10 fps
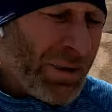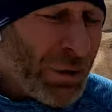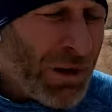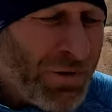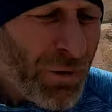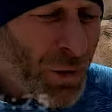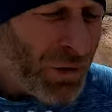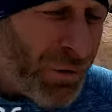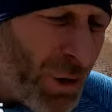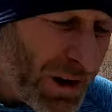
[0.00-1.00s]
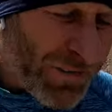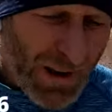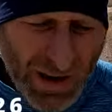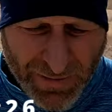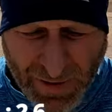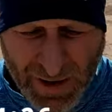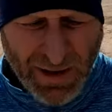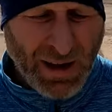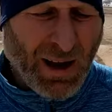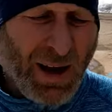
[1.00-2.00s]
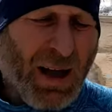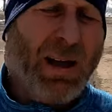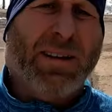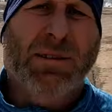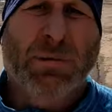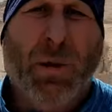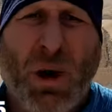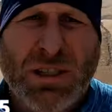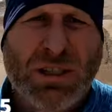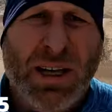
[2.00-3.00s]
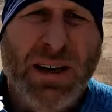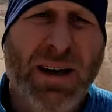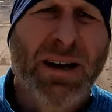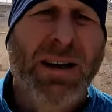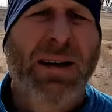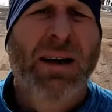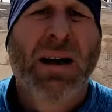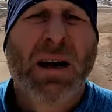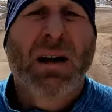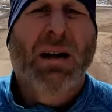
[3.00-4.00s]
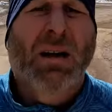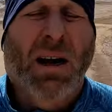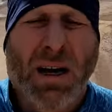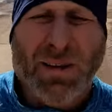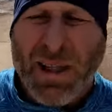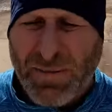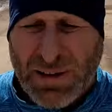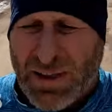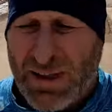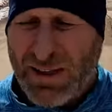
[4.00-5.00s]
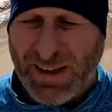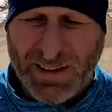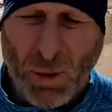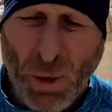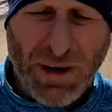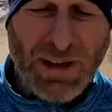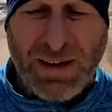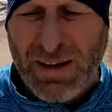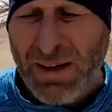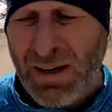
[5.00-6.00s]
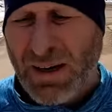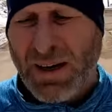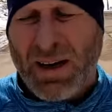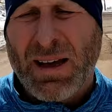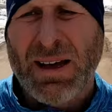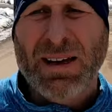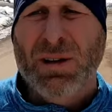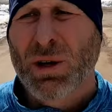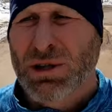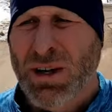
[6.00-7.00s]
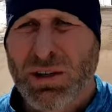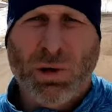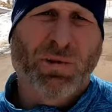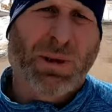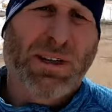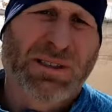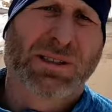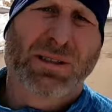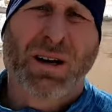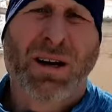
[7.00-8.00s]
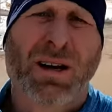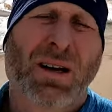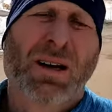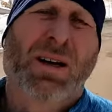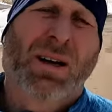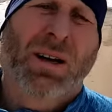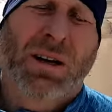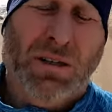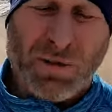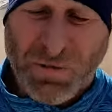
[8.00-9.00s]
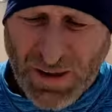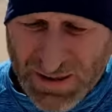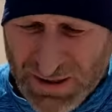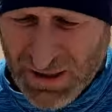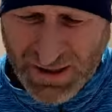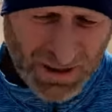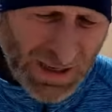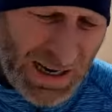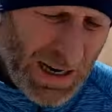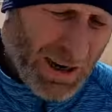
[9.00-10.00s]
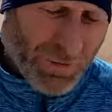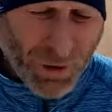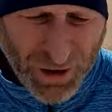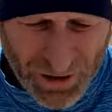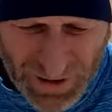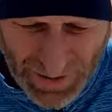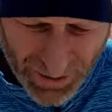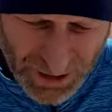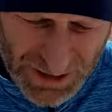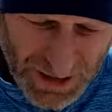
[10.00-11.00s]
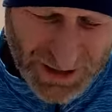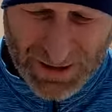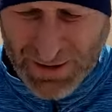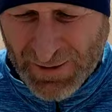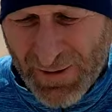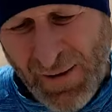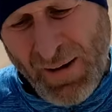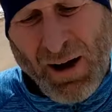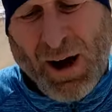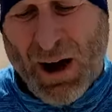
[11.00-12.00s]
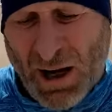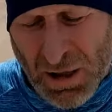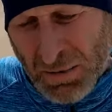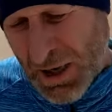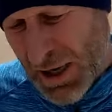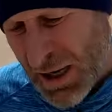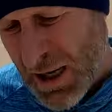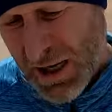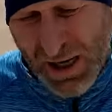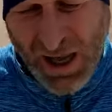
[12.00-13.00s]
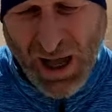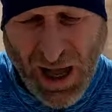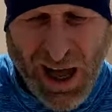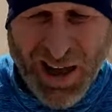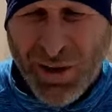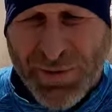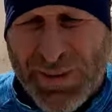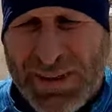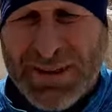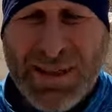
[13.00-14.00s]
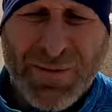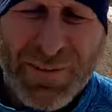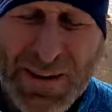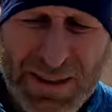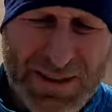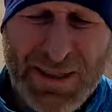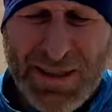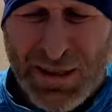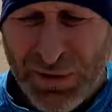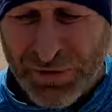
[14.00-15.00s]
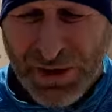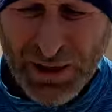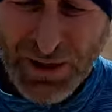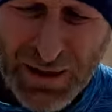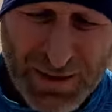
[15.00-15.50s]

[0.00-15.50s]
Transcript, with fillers: 34:45, I think is what my watch said. 11, like 20. Getting close to that 12 minutes, still too fast. 400 calories. I don't think it's the effects of the